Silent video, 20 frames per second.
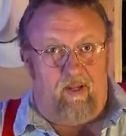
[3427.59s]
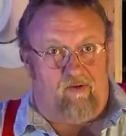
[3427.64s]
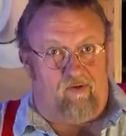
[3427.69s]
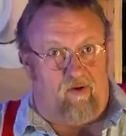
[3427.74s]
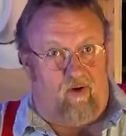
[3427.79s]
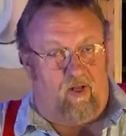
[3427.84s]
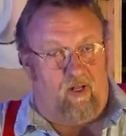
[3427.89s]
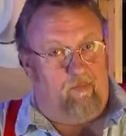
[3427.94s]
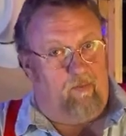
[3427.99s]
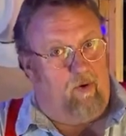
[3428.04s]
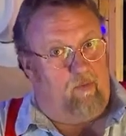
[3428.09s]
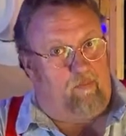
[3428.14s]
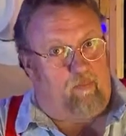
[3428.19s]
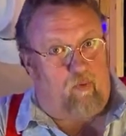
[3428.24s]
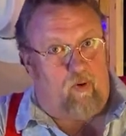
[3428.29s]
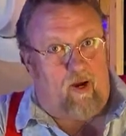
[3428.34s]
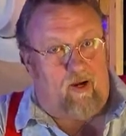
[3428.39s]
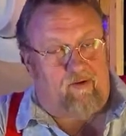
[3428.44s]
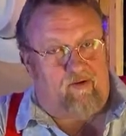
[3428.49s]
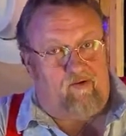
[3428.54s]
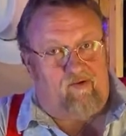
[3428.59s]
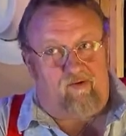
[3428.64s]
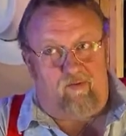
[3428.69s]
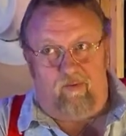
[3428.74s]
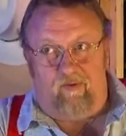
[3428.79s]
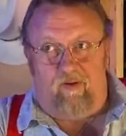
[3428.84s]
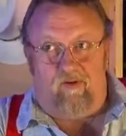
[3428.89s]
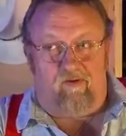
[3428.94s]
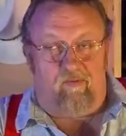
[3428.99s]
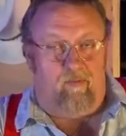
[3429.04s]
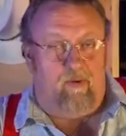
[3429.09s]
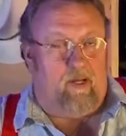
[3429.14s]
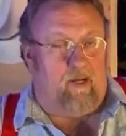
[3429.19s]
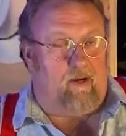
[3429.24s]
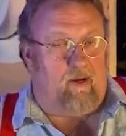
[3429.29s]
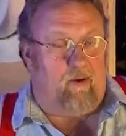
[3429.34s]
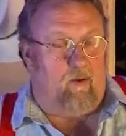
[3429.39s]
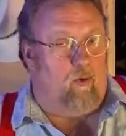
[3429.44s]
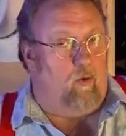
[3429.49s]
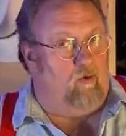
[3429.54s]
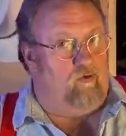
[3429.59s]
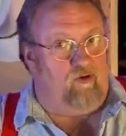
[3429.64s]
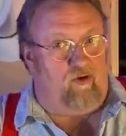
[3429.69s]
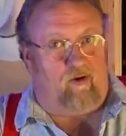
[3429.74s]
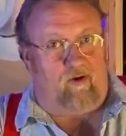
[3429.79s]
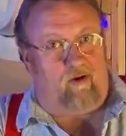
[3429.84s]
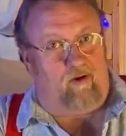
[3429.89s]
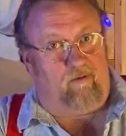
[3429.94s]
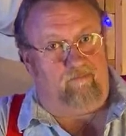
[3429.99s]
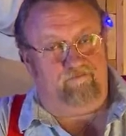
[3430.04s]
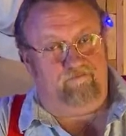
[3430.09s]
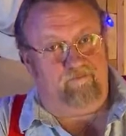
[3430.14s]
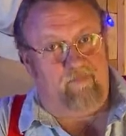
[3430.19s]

It's all about practice, so it doesn't matter how old you are.